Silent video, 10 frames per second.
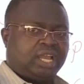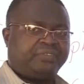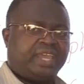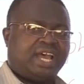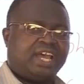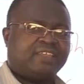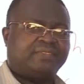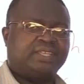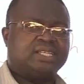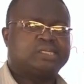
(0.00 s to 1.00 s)
There are other
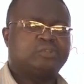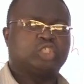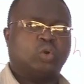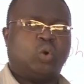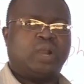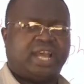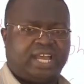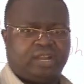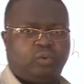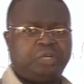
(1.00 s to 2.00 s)
things which
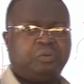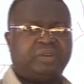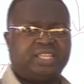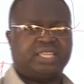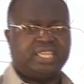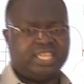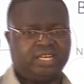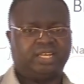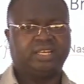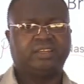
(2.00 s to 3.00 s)
occur when you breathe
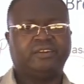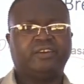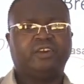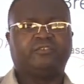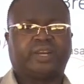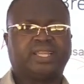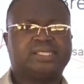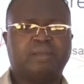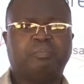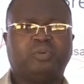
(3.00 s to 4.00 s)
in. For
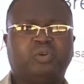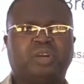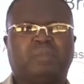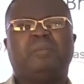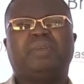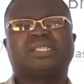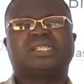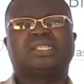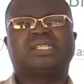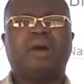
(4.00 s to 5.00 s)
example, remember, it's
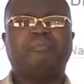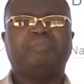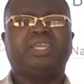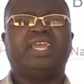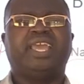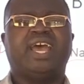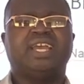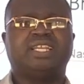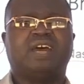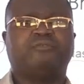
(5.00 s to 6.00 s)
like pumping air
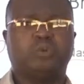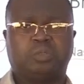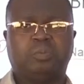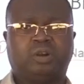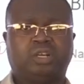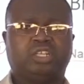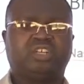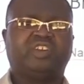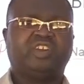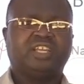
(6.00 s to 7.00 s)
in a football.
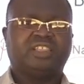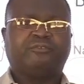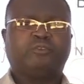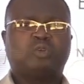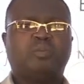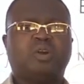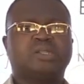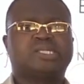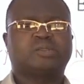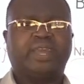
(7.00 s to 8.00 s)
The football
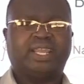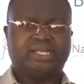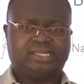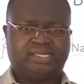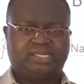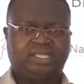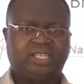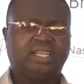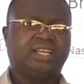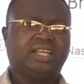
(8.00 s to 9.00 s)
swells.
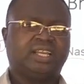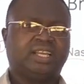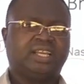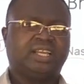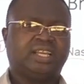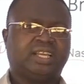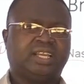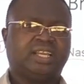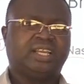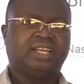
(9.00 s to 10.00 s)
Likewise, when you
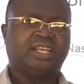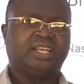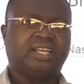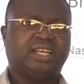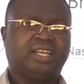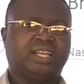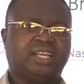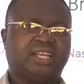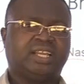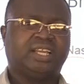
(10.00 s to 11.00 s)
breathe in, you swell.